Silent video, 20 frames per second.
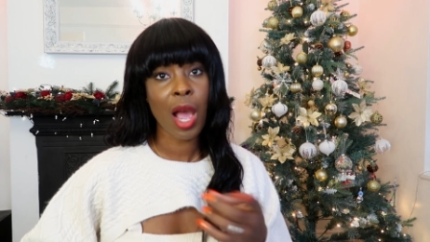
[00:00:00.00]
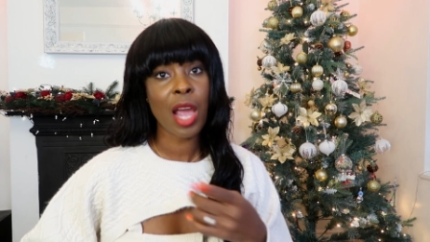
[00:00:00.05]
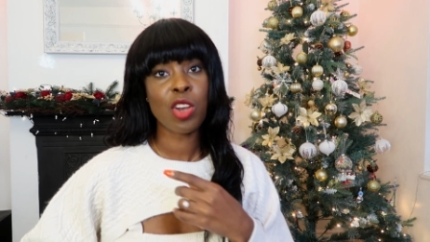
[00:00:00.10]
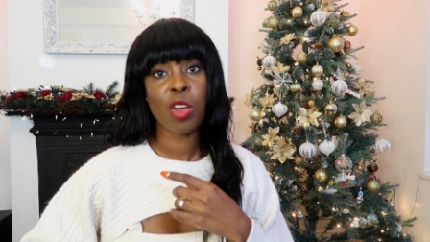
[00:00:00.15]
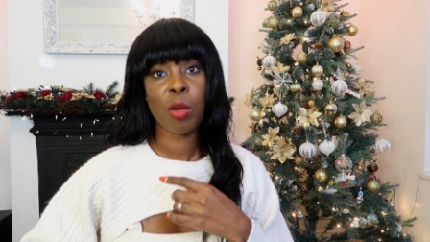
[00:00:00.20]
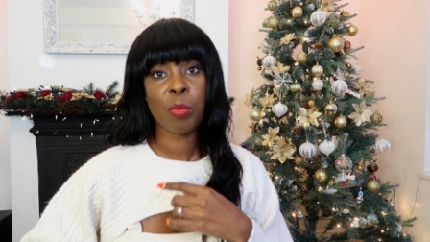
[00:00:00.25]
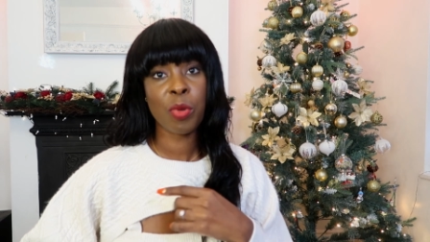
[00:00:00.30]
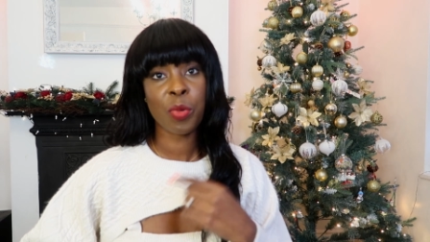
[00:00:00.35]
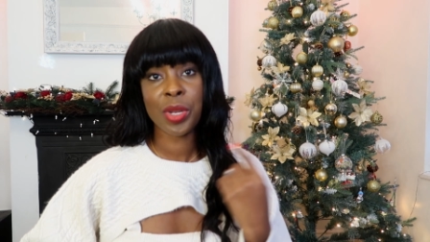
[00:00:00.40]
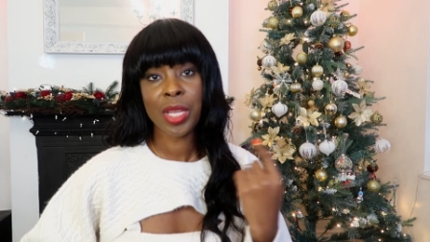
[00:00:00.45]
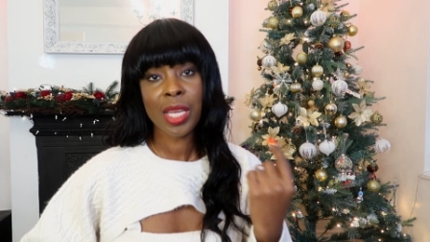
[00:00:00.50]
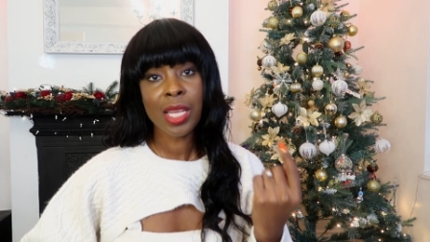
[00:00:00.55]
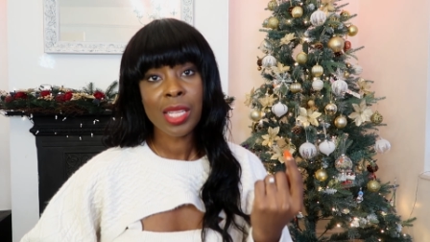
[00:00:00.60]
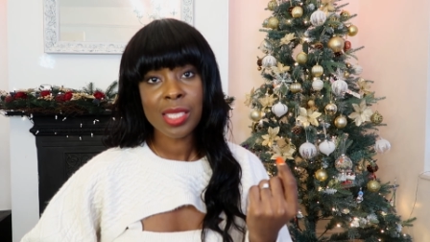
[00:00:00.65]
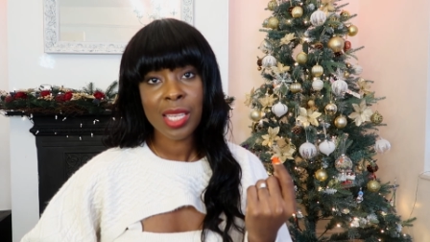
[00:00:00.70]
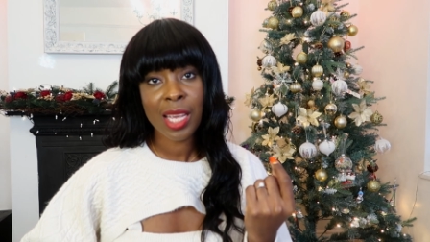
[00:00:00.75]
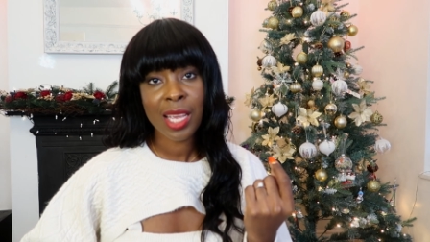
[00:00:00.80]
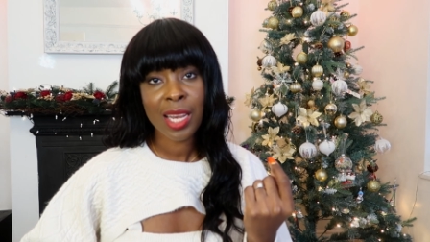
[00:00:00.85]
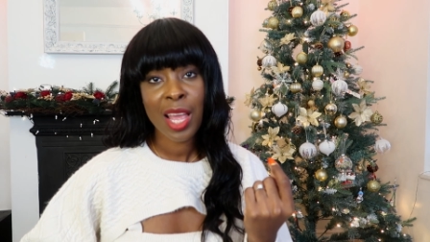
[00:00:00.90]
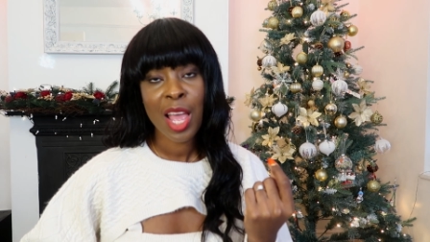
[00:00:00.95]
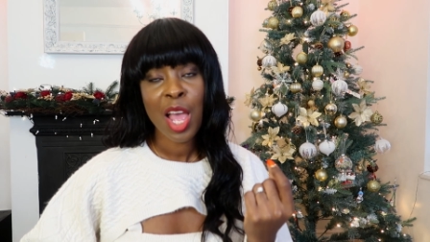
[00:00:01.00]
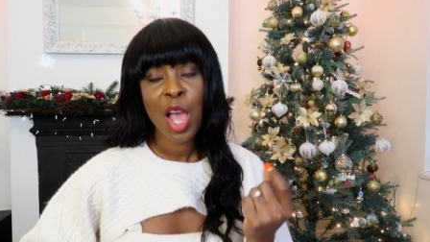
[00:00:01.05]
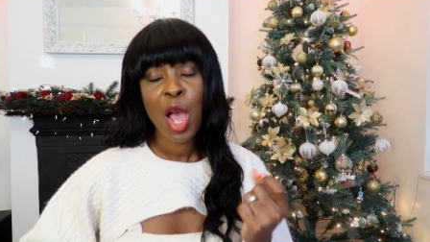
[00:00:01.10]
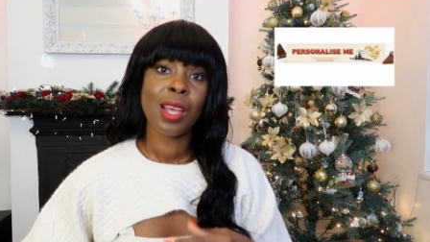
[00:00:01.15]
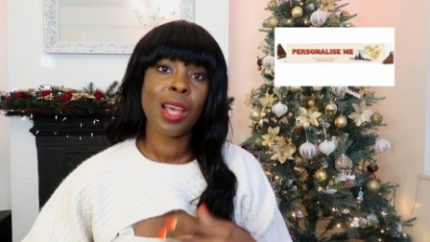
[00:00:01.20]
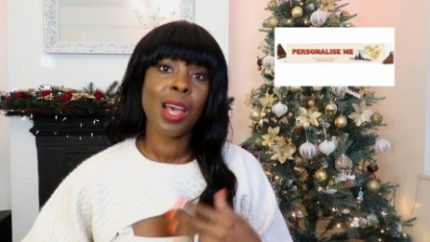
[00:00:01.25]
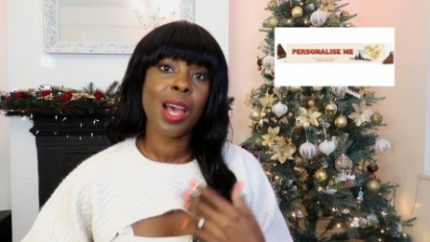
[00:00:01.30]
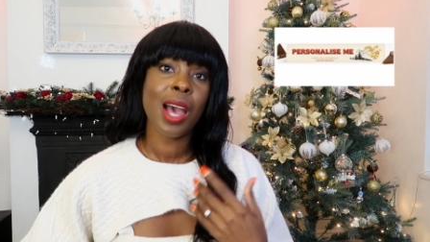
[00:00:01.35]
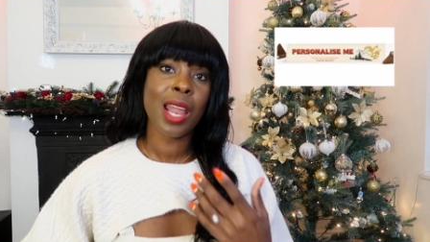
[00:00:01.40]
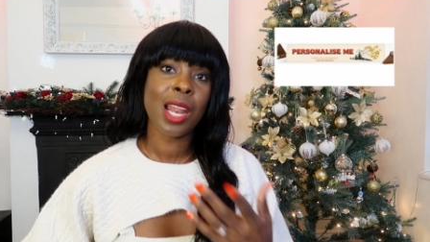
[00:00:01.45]
I normally would eat it
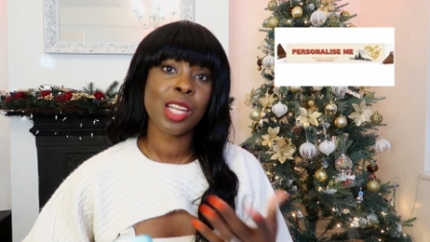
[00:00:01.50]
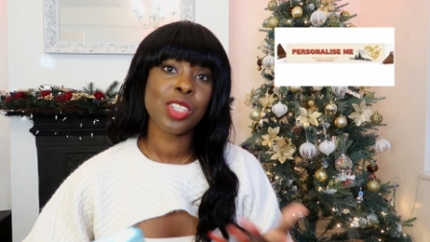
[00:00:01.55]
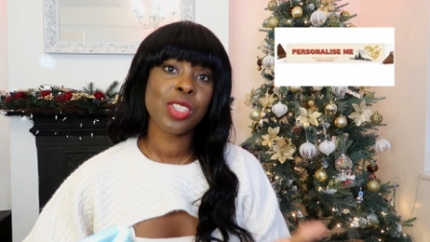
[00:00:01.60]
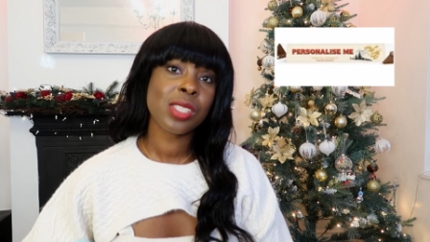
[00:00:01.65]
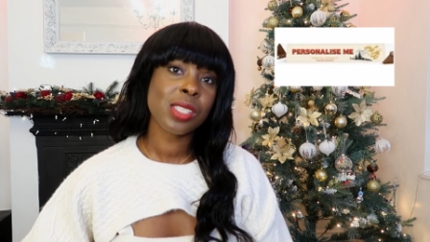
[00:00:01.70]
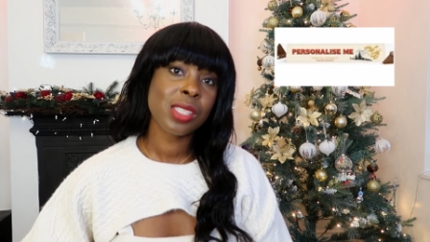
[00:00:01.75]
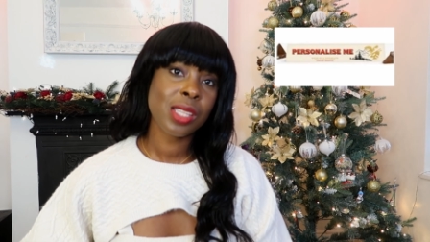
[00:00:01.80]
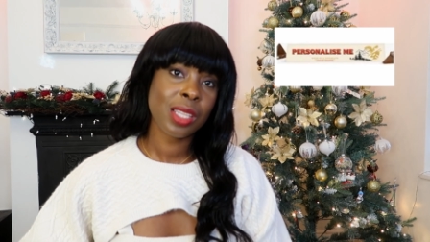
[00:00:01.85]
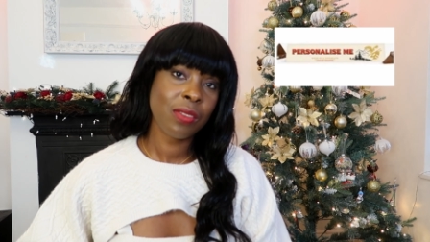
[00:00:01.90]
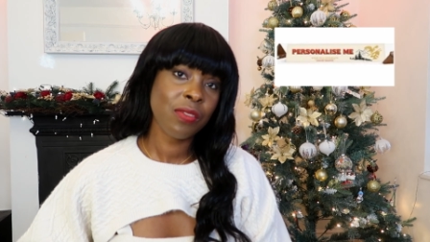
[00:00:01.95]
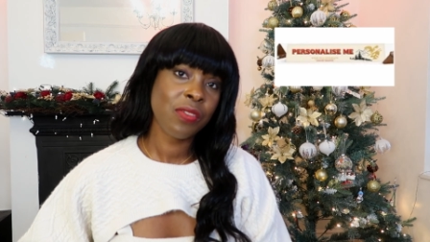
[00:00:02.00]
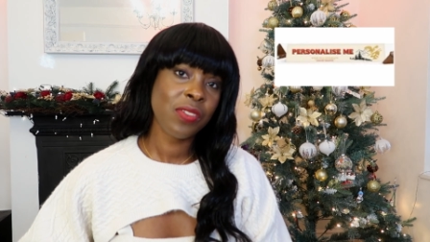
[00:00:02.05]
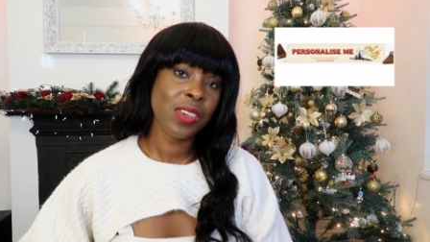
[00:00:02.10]
and I just